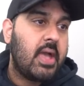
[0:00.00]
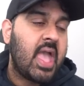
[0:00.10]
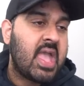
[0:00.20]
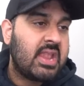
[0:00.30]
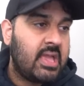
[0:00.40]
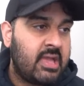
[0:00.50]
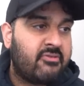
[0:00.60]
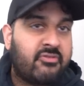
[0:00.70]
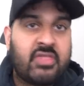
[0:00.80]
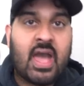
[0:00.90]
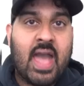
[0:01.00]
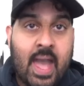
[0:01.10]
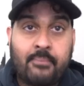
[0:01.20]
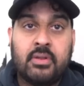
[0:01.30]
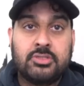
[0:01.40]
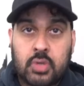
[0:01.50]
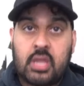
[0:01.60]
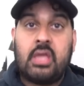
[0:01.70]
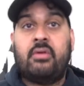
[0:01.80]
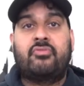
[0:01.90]
And if that happens,
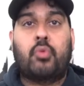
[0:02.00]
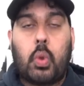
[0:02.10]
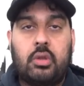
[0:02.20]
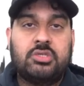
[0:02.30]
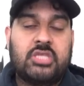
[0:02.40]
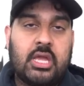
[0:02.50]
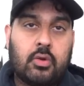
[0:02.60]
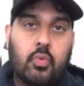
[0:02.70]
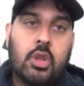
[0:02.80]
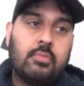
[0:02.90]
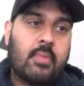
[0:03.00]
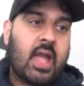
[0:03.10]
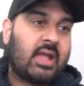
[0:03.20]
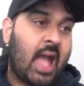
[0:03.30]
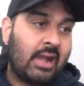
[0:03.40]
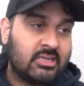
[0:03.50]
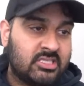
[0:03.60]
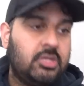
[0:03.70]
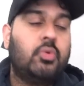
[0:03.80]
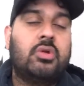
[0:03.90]
right, if the Raiders take a running back, I could
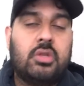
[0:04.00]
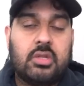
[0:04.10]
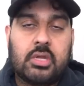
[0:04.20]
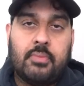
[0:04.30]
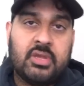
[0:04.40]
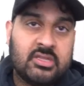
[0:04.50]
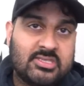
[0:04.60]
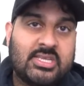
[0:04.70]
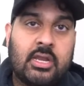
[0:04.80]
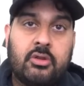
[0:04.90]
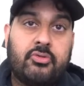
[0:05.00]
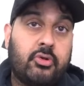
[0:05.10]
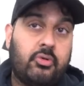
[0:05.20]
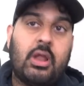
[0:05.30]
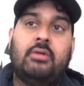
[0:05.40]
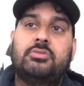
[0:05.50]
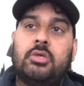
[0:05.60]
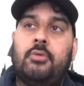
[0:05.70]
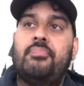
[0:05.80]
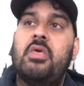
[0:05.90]
see one coming in the second or third round.
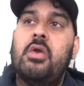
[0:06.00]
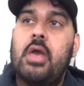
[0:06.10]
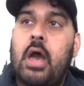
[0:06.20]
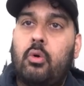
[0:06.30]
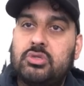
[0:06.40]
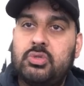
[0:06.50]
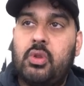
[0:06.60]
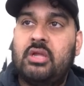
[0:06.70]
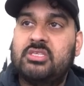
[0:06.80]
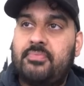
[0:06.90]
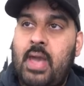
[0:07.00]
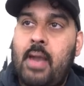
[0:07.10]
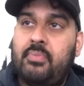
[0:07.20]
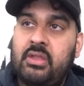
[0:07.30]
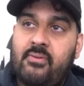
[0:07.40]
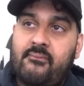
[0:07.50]
So uh, we'll see what ends up happening.